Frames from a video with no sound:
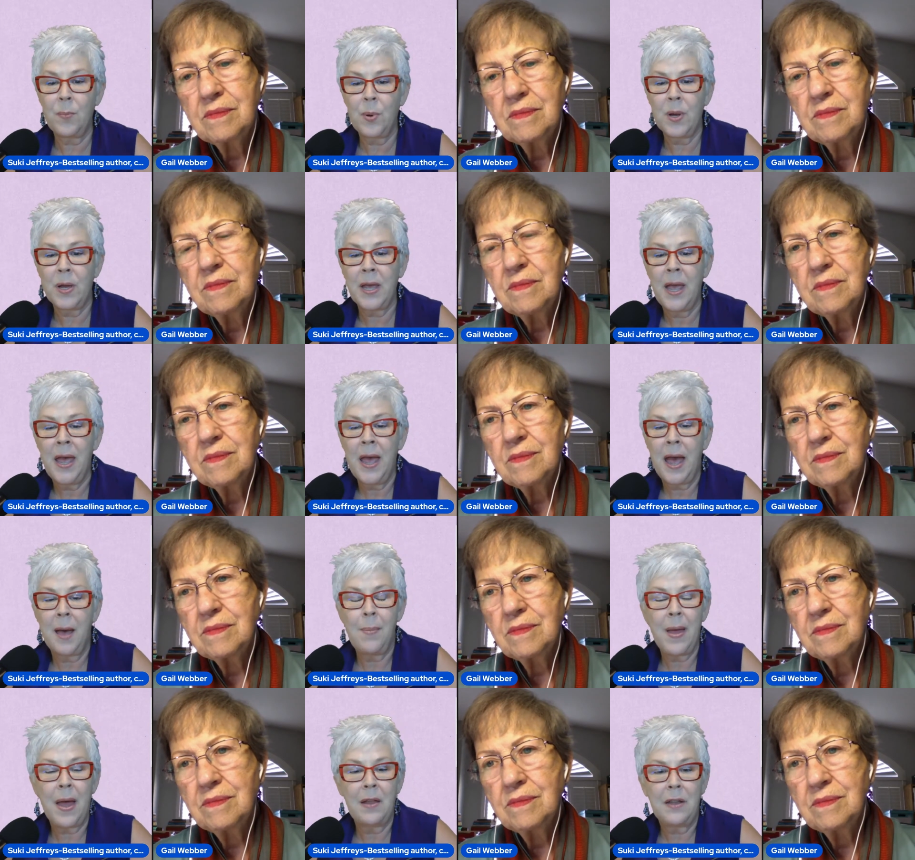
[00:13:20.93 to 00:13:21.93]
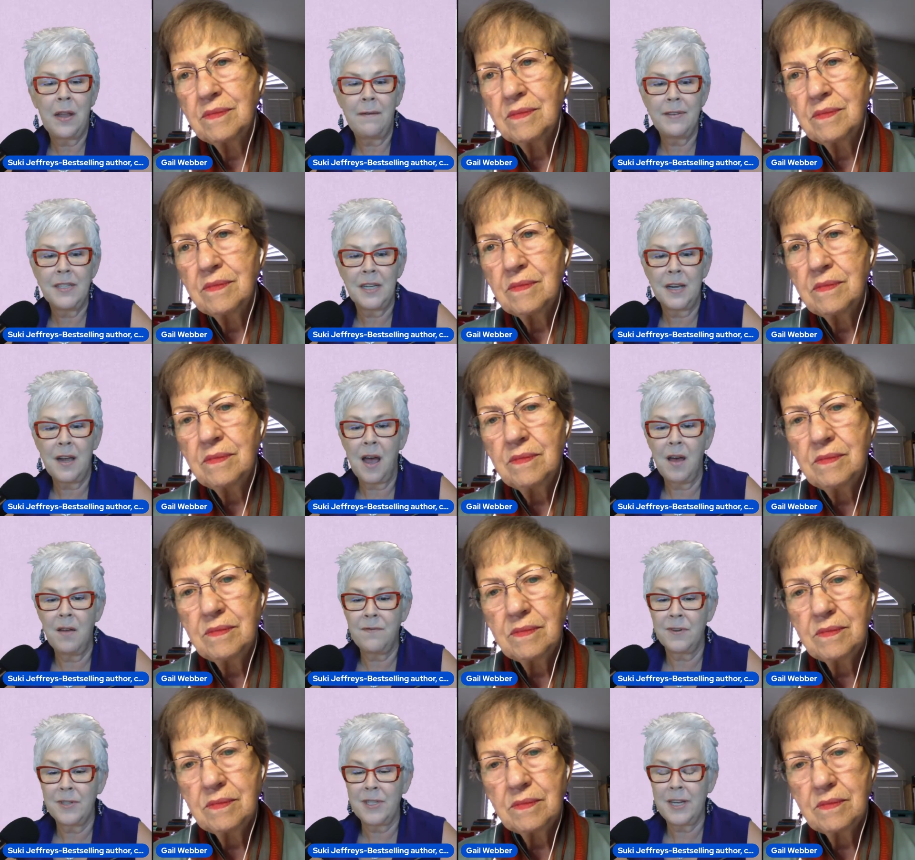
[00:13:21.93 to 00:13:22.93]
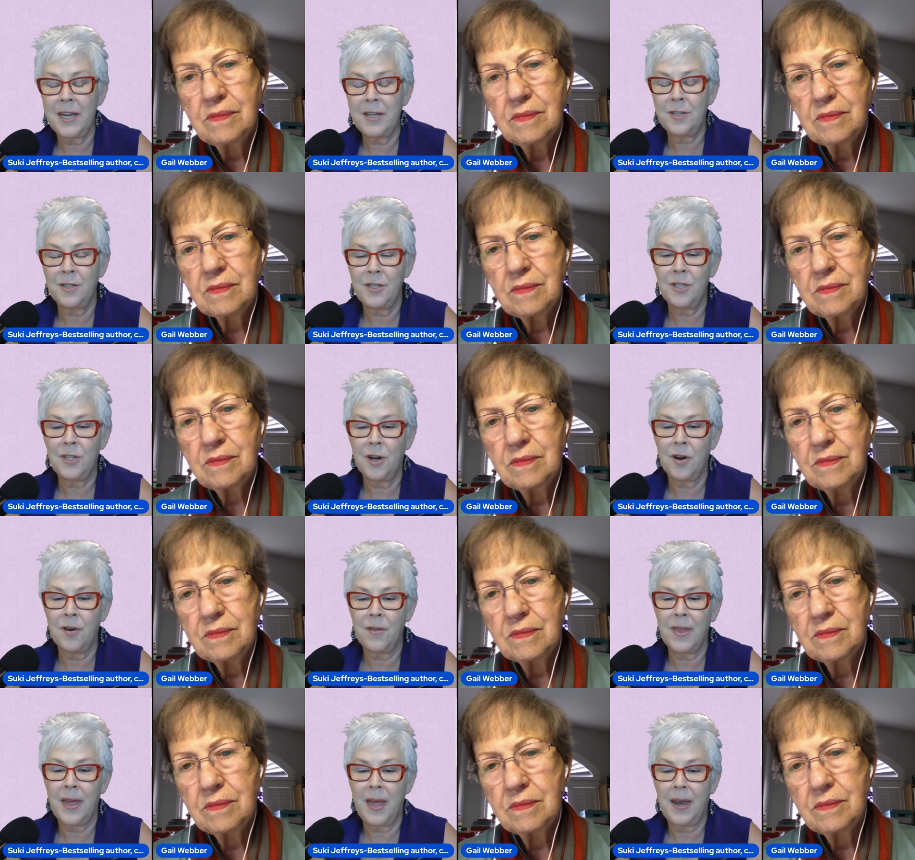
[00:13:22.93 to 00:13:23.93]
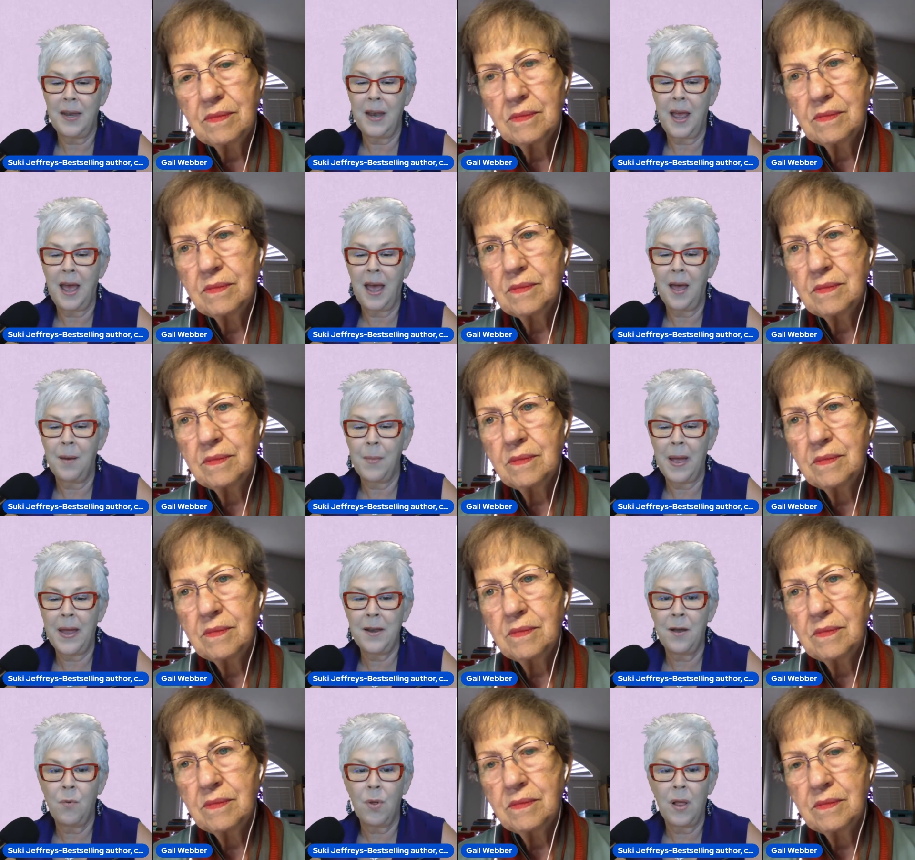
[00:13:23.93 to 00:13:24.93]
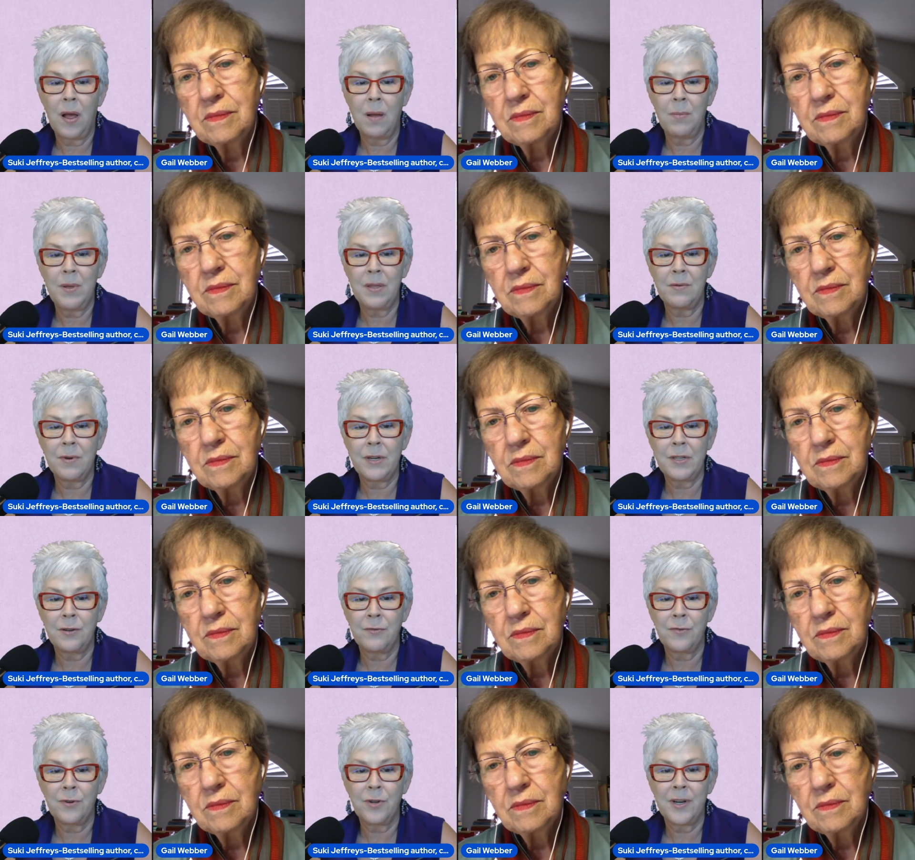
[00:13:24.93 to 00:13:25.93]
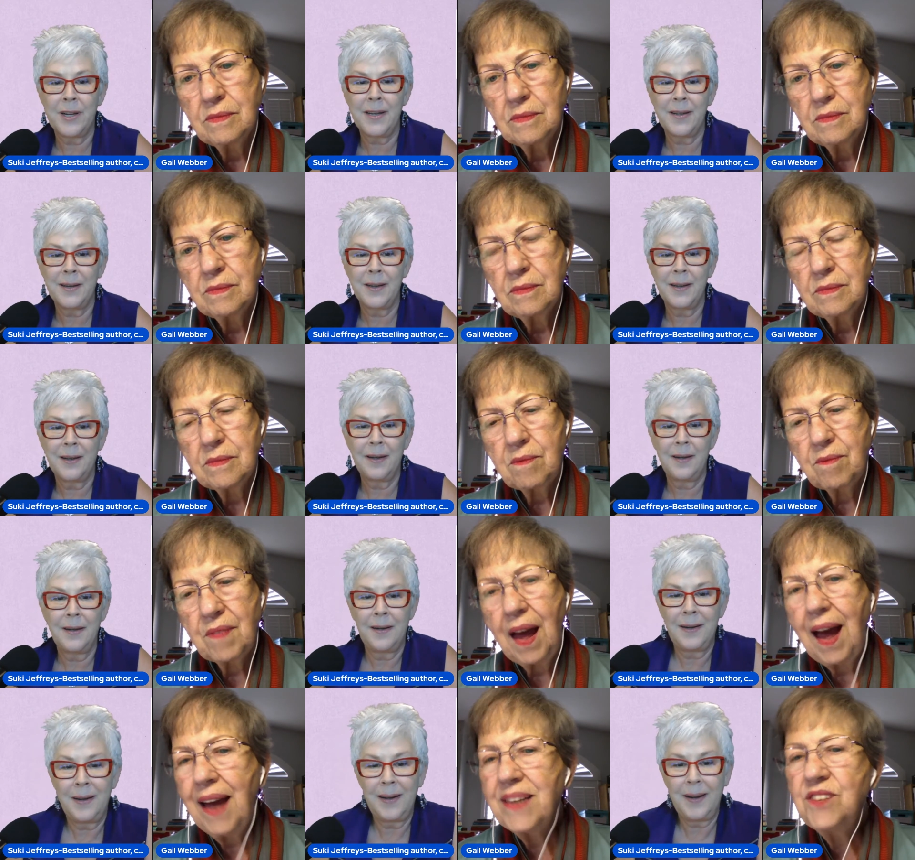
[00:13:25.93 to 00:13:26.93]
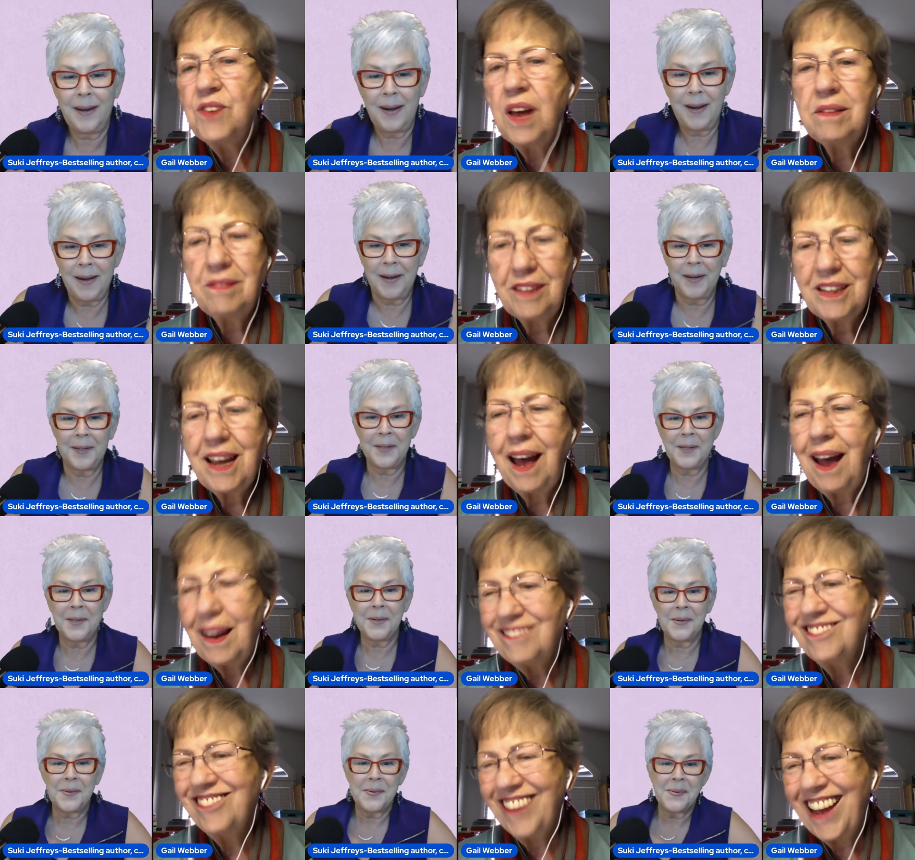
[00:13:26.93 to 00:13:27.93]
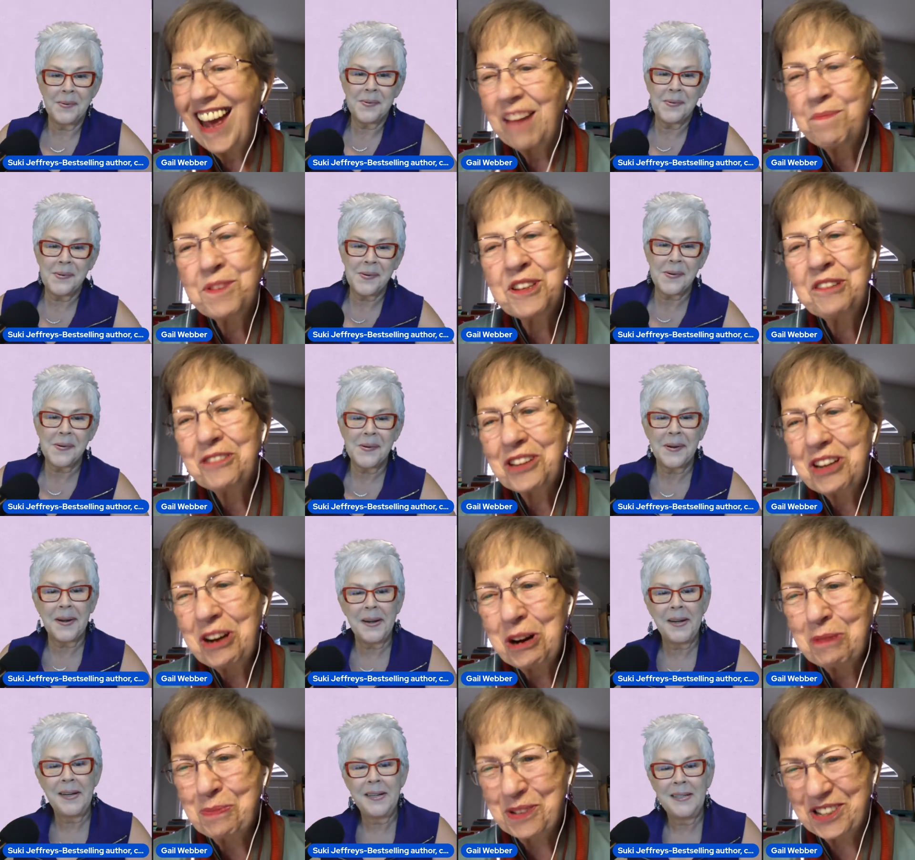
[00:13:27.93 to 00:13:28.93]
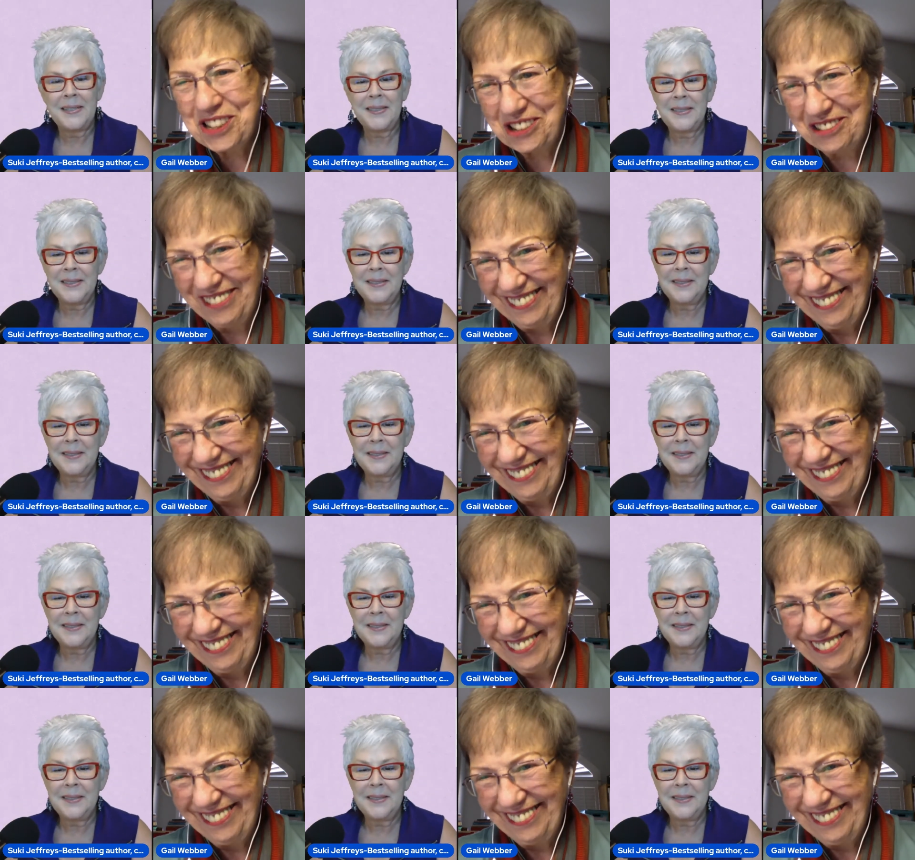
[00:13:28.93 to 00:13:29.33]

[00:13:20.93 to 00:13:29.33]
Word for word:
Speaker 1: book about love is a conversation starter, then um, I know we'll all be the richer for it.
Speaker 2: I, I absolutely hope so.